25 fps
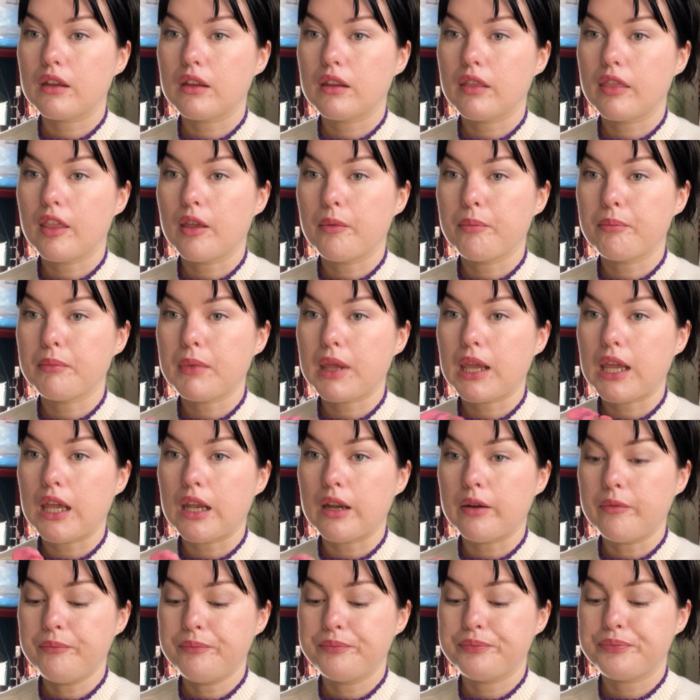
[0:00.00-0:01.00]
them
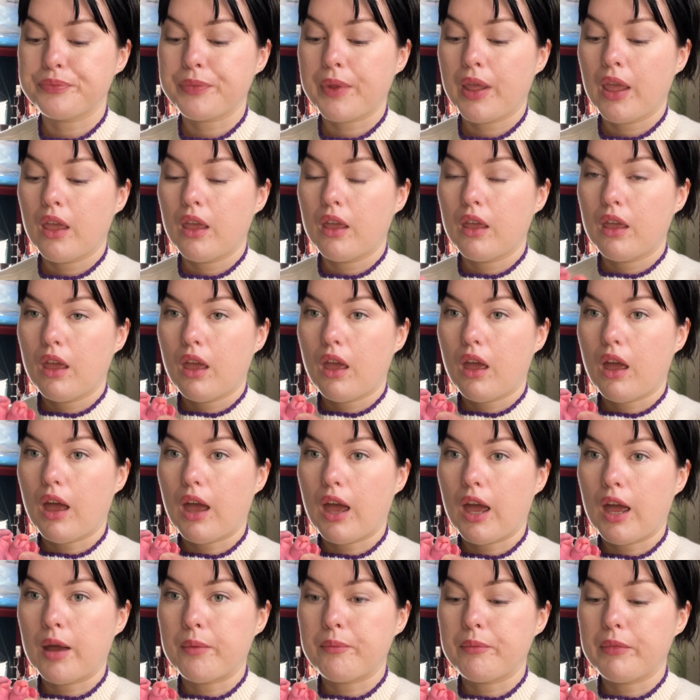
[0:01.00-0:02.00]
in.
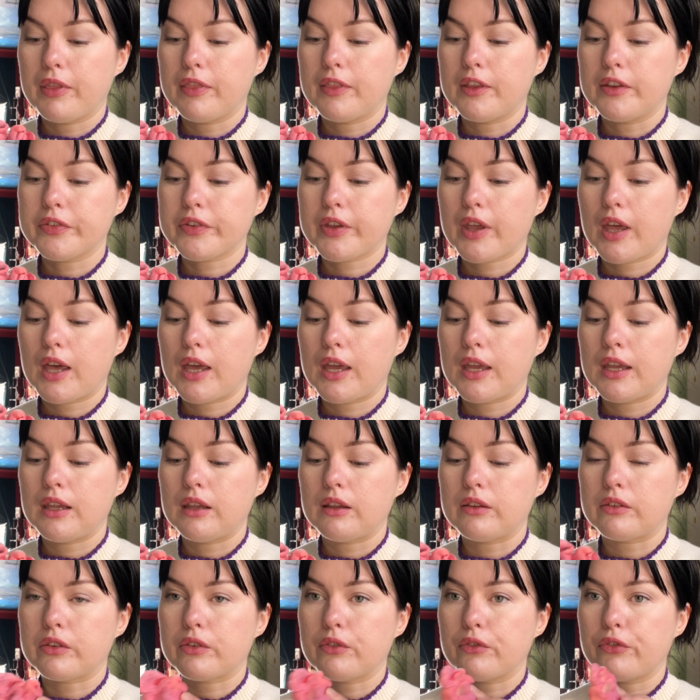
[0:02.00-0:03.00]
This guy
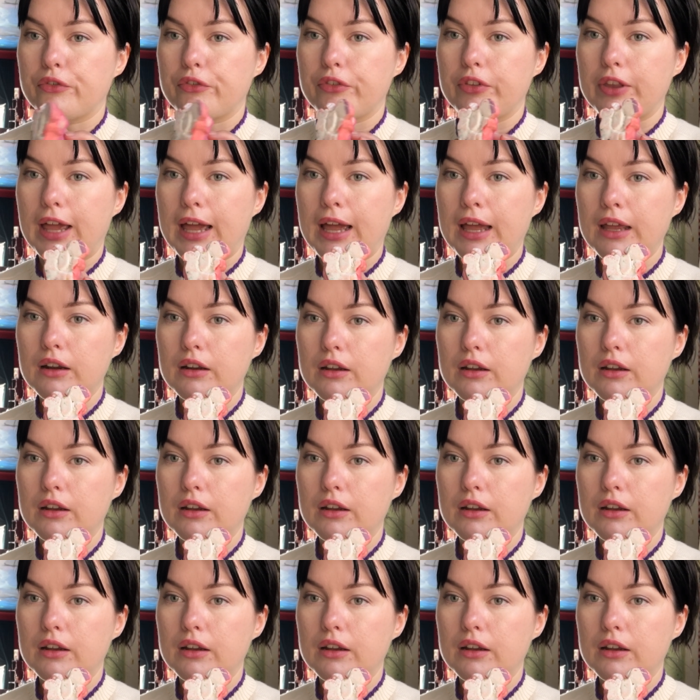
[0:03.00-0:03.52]
is flat